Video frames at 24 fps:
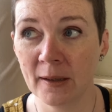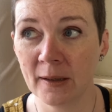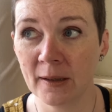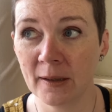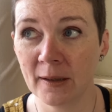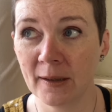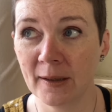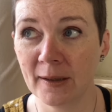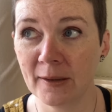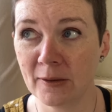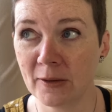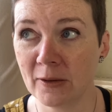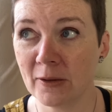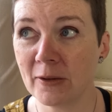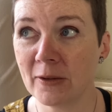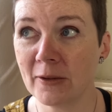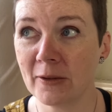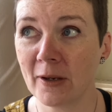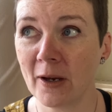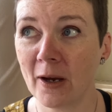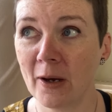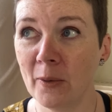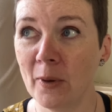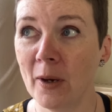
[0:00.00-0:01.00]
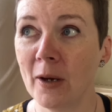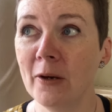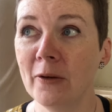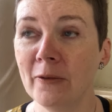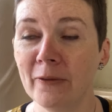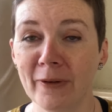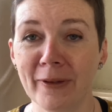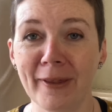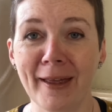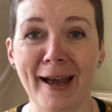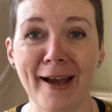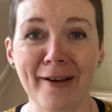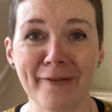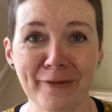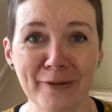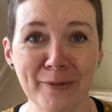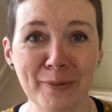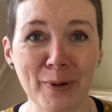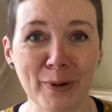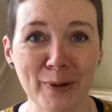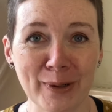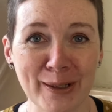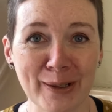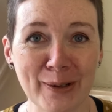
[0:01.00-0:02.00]
It does go over that for
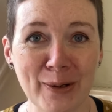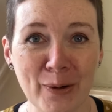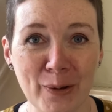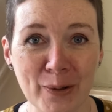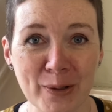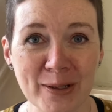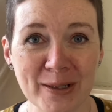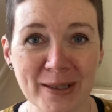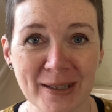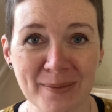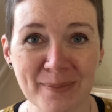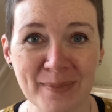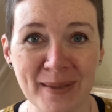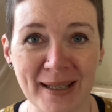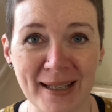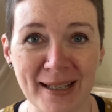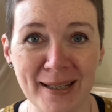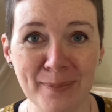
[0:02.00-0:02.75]
what it costs me,